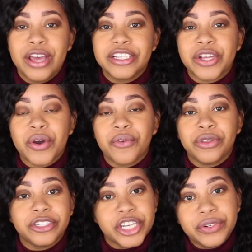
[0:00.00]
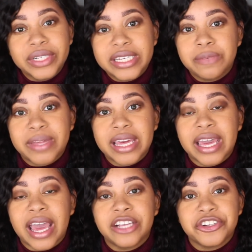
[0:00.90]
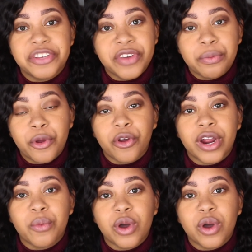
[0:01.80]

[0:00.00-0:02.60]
So generally speaking, a certificate program